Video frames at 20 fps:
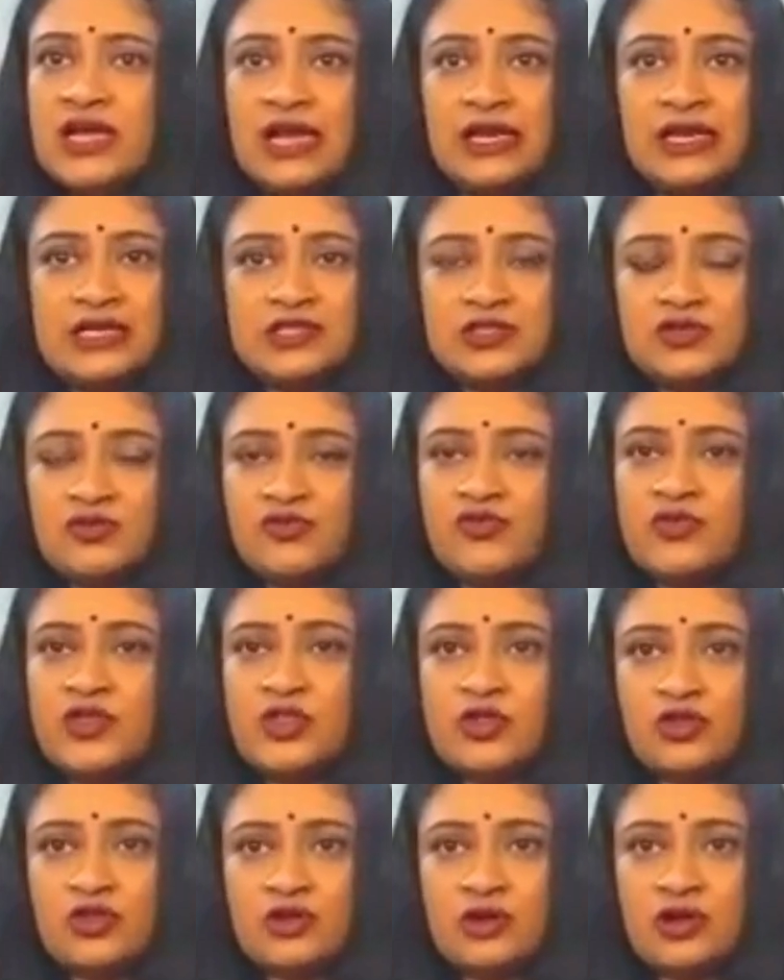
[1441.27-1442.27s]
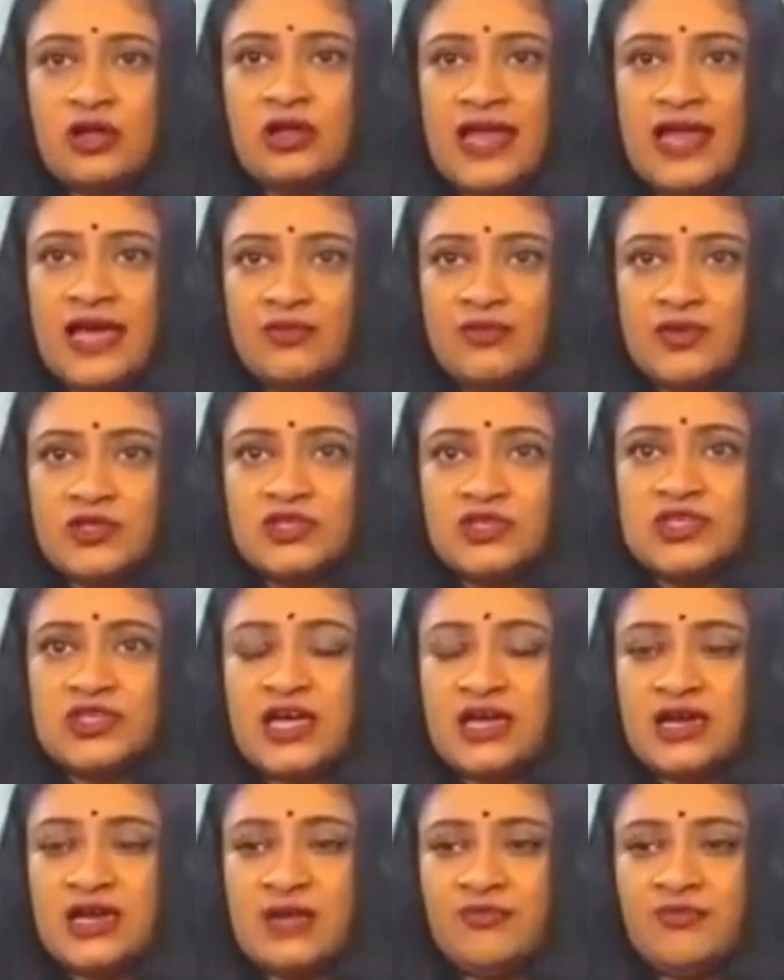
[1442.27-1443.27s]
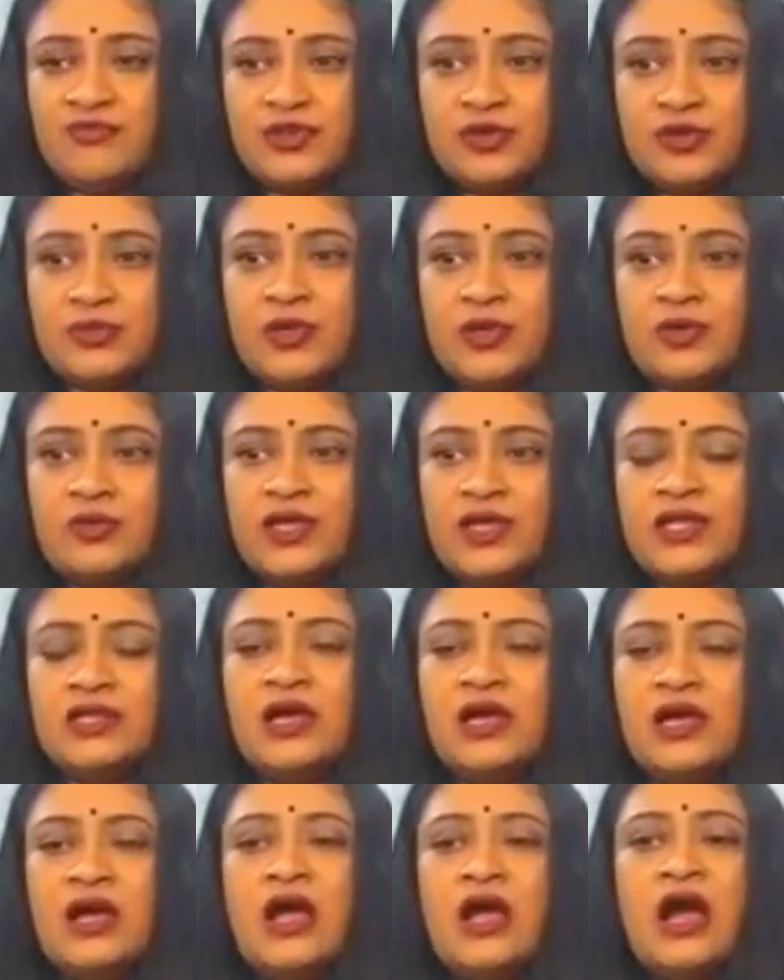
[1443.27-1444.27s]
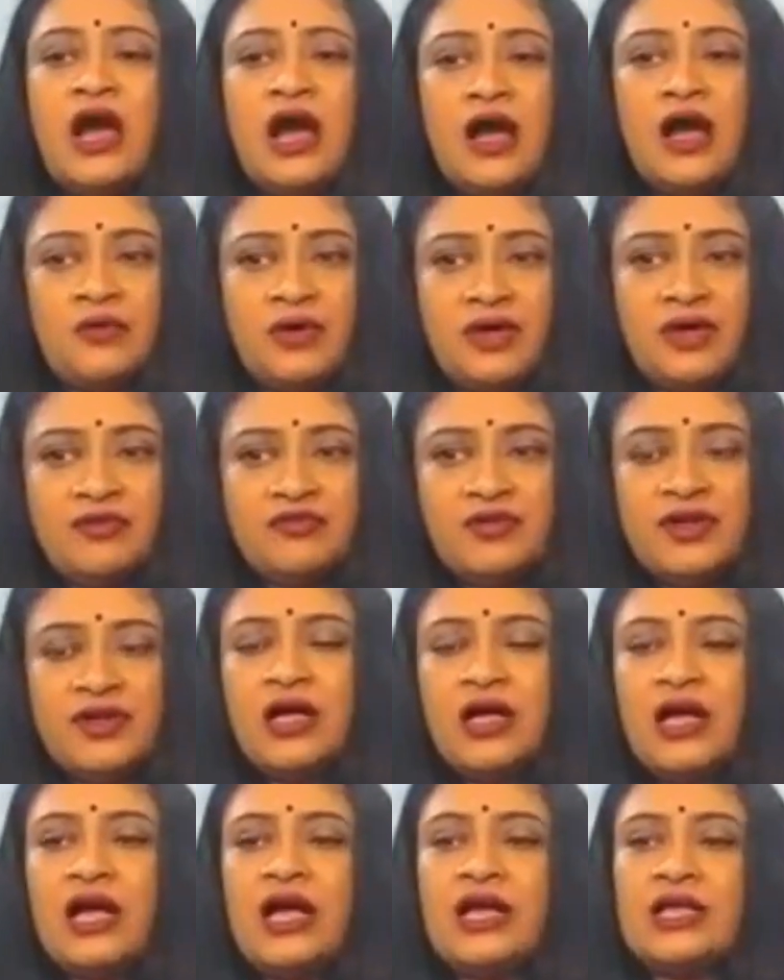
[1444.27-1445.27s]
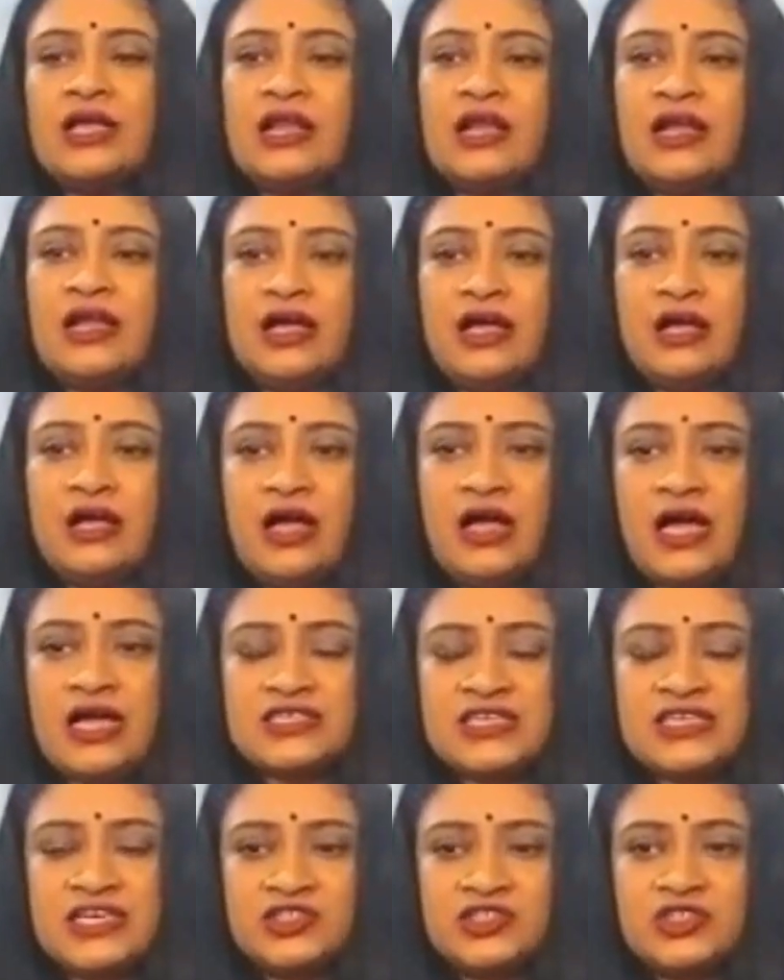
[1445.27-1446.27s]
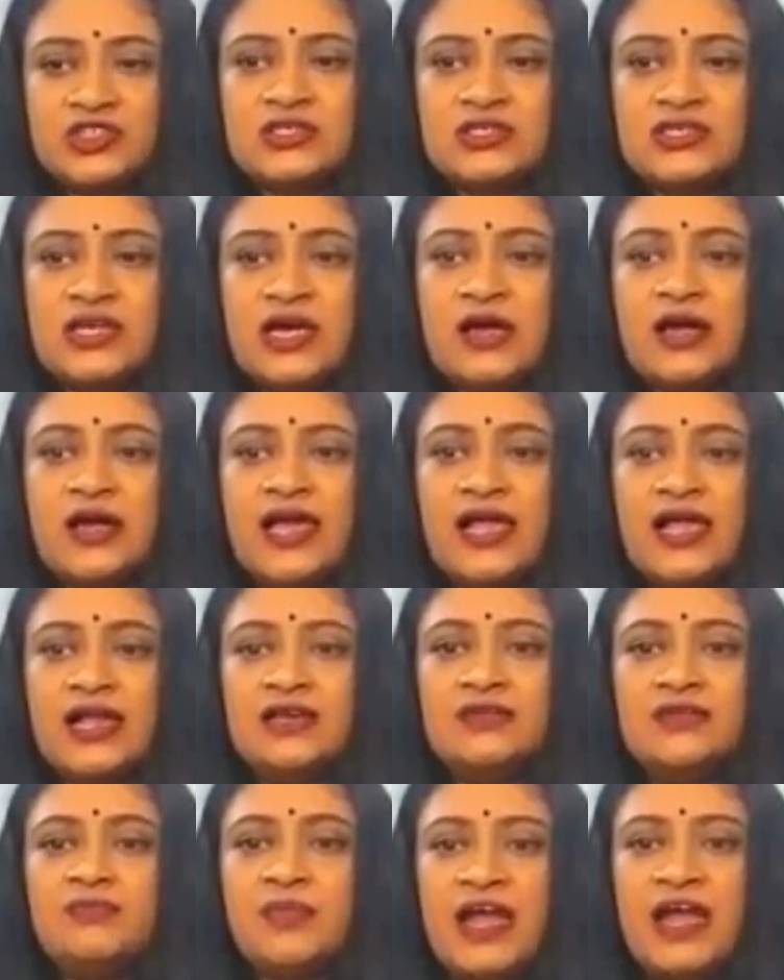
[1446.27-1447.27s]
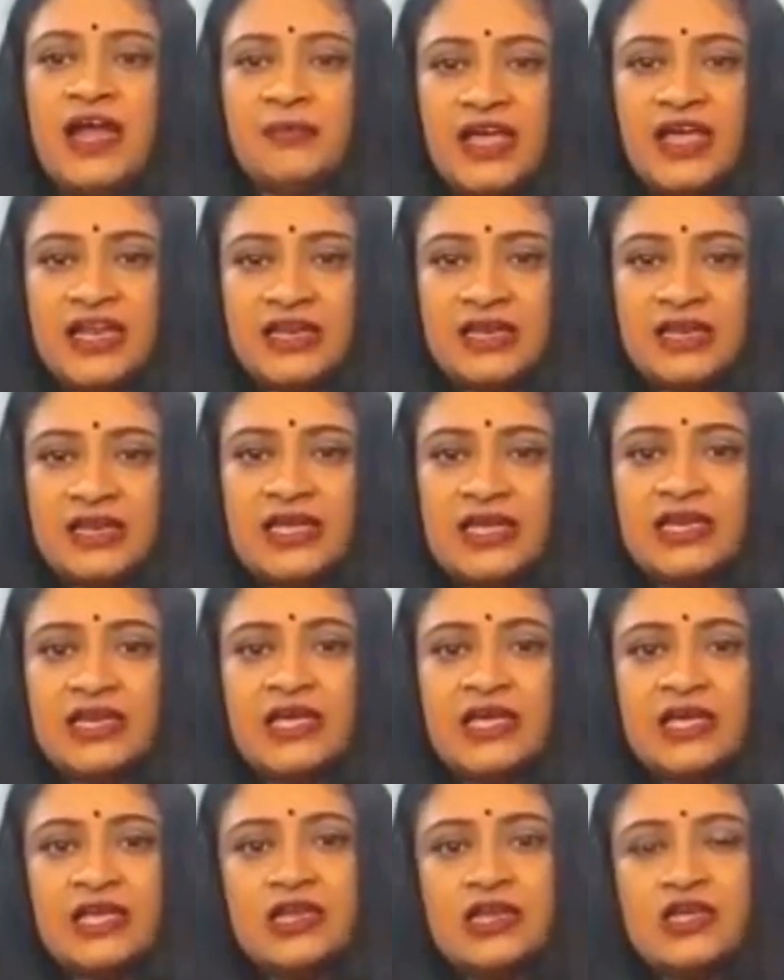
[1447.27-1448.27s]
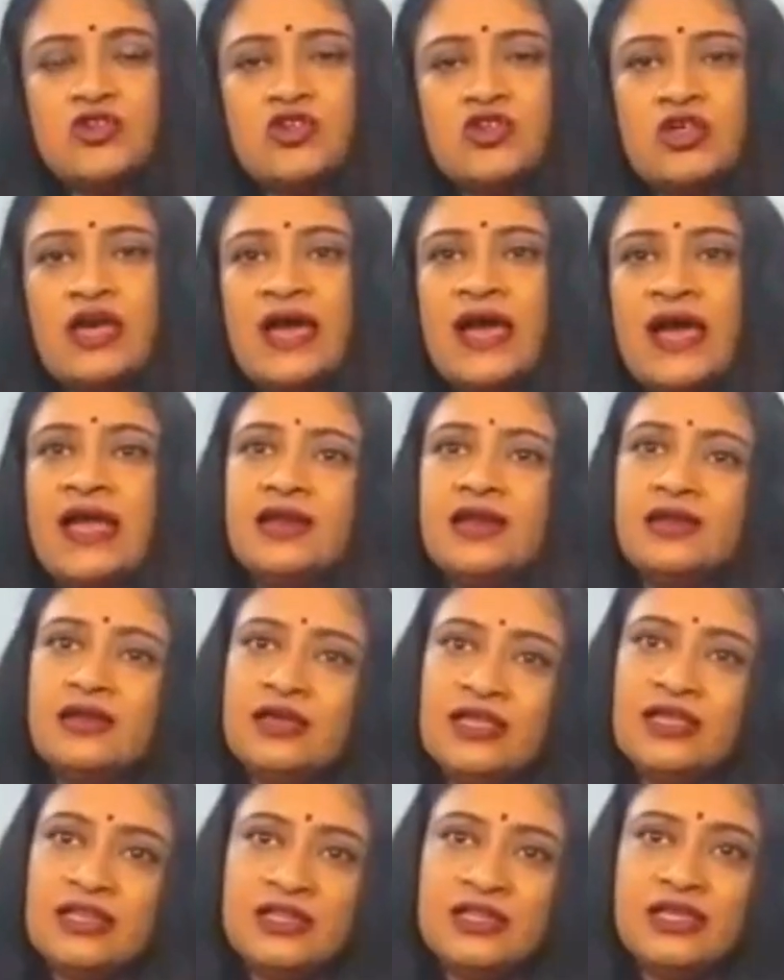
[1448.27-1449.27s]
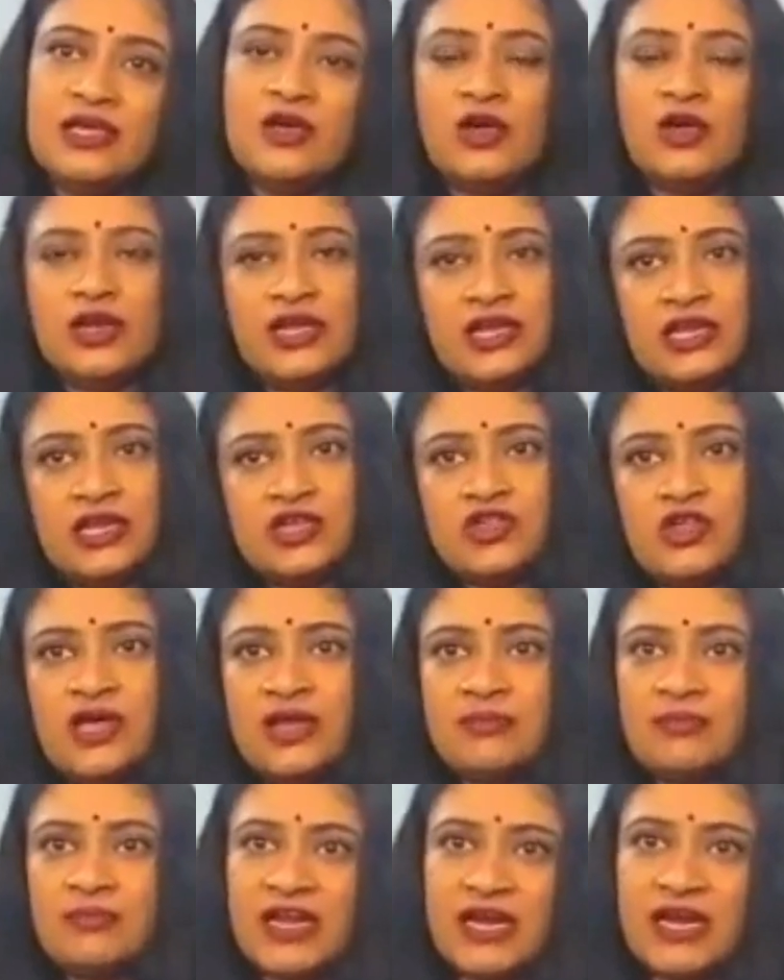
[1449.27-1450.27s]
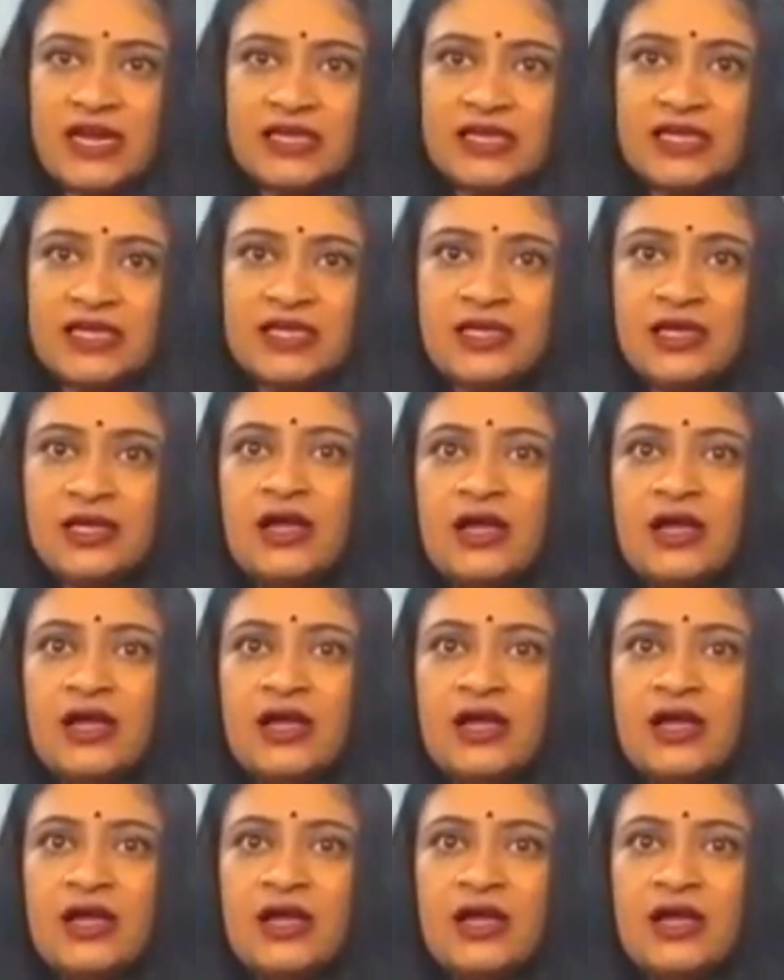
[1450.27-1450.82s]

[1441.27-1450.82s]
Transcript: regardless of which language they are comfortable with. However, our sessions are held primarily in English and Hindi, or English and Marathi.